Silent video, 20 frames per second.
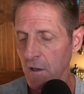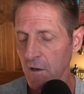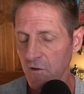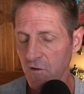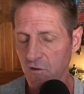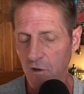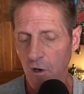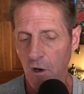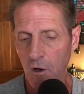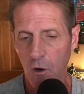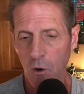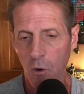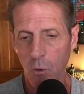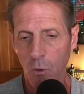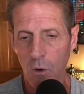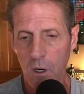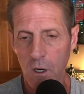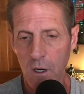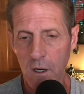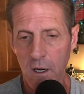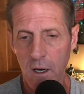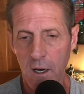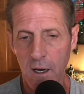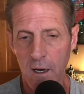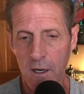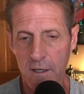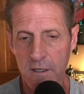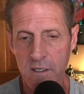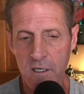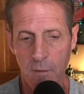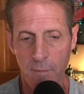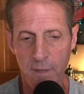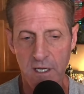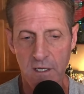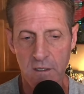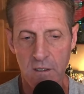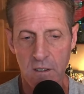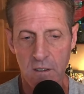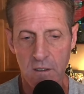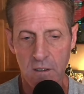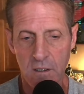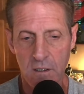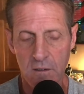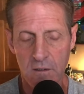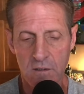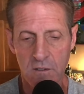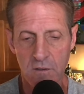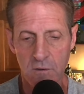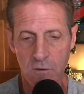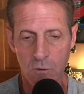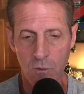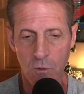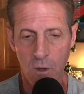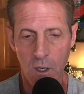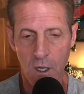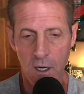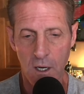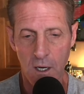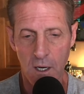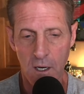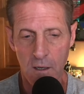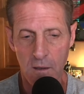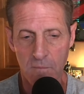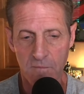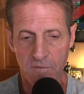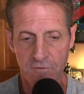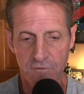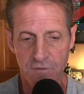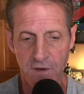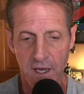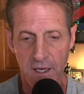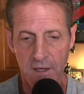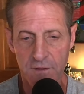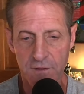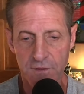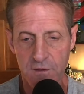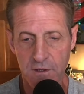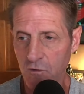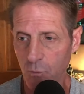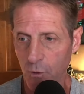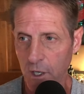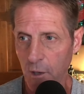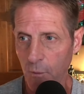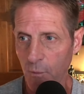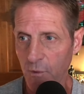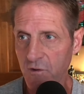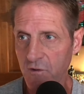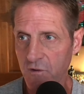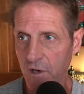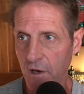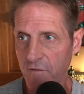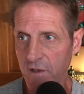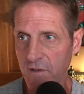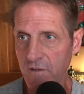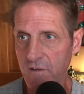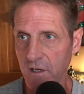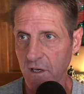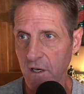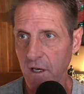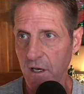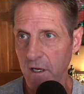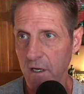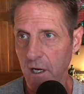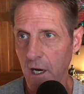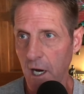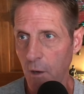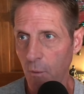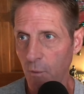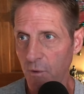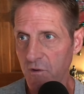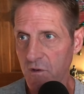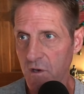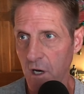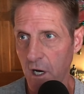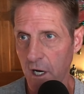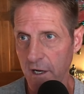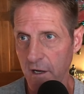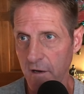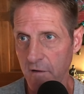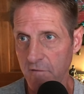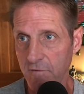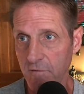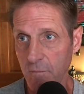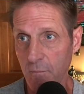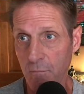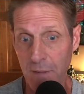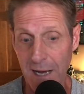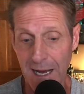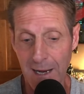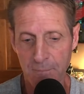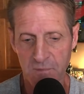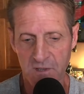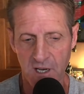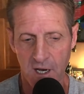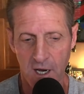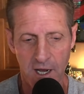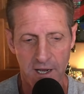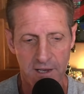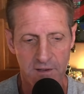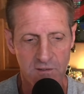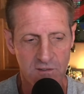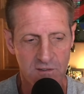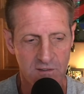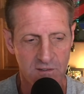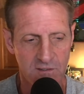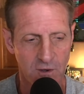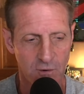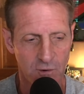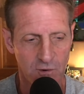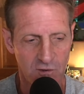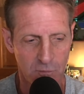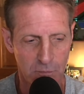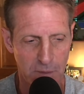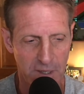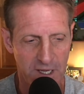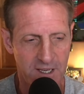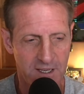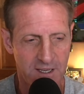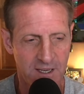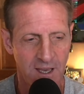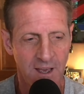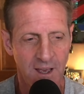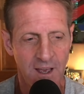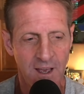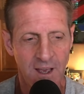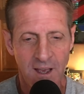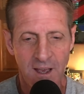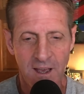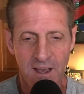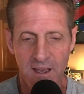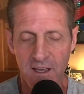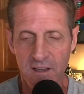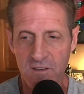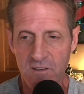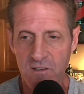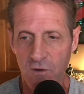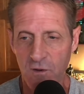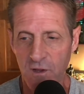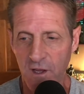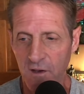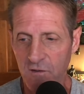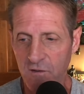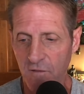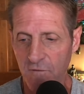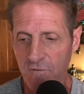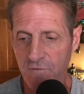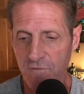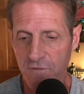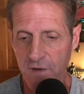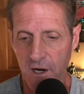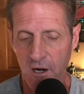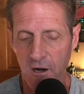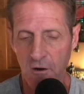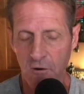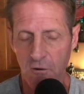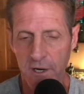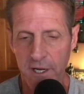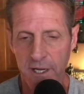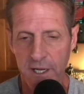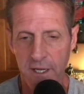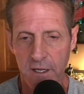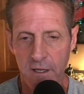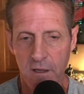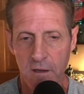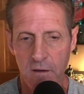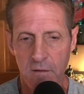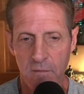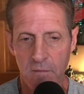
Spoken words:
So coming to faith when I was 17, I was kind of baptized, so to speak, into this very